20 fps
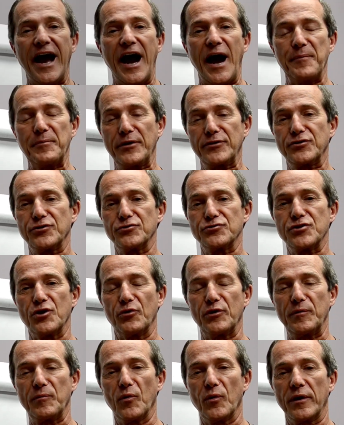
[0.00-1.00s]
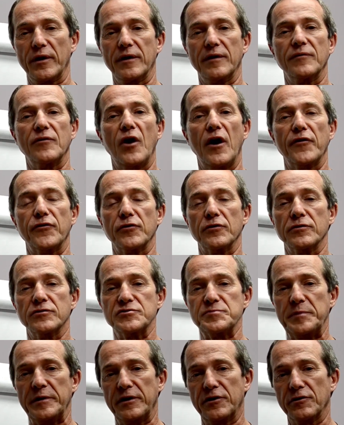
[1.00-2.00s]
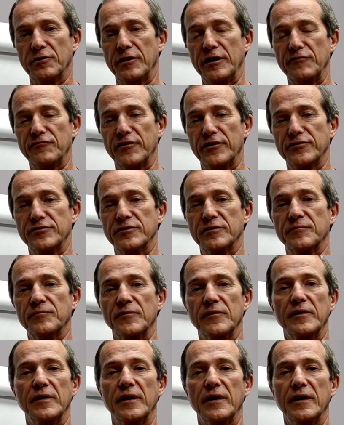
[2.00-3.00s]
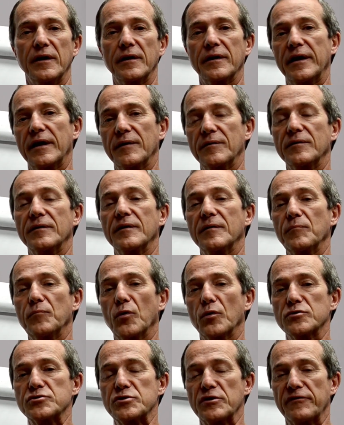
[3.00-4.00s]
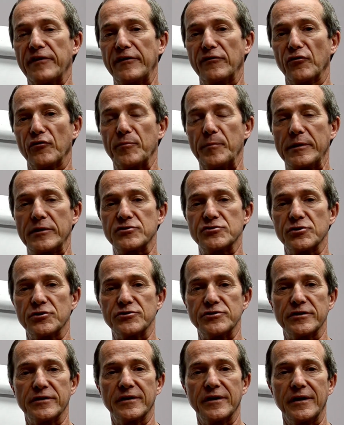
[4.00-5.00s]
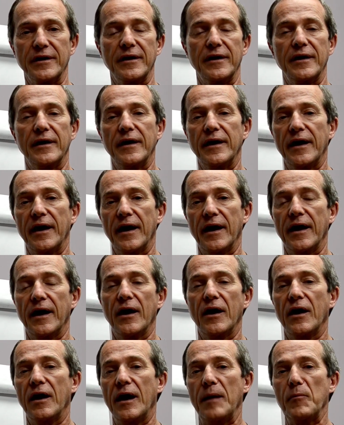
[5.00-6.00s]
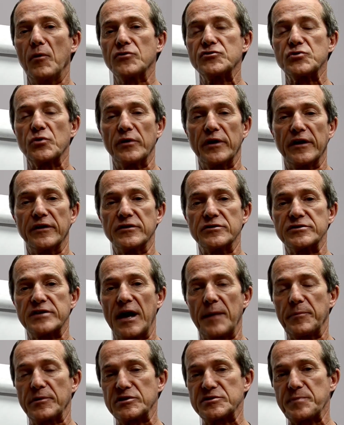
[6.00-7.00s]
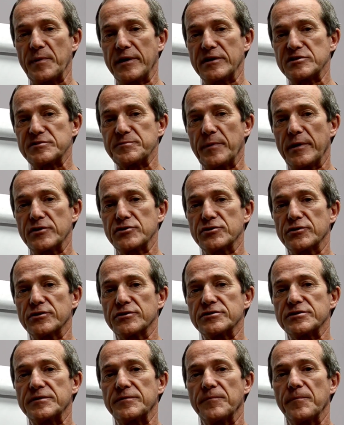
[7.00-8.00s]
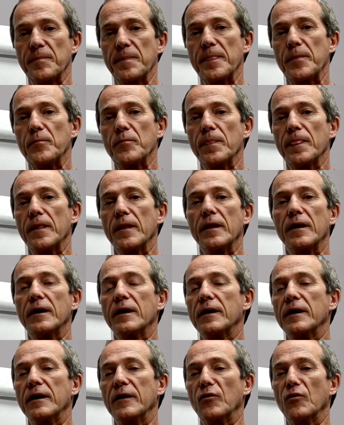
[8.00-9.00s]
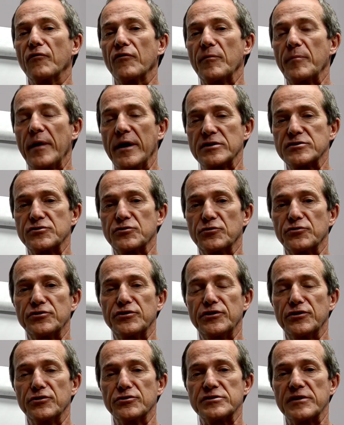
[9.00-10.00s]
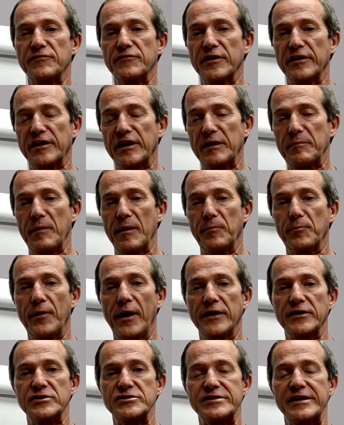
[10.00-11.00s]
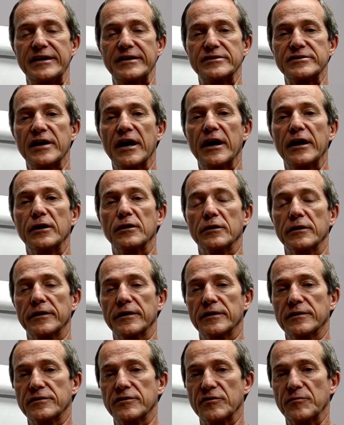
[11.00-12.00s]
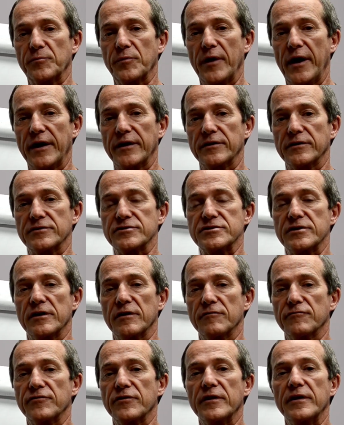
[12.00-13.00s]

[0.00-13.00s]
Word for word: I'm Dr. Tony Mork, author, speaker, inventor, uh, board certified orthopedic surgeon. I'm also an endoscopic spine specialist. And over the past 13 years, I've dedicated my practice entirely to the practice of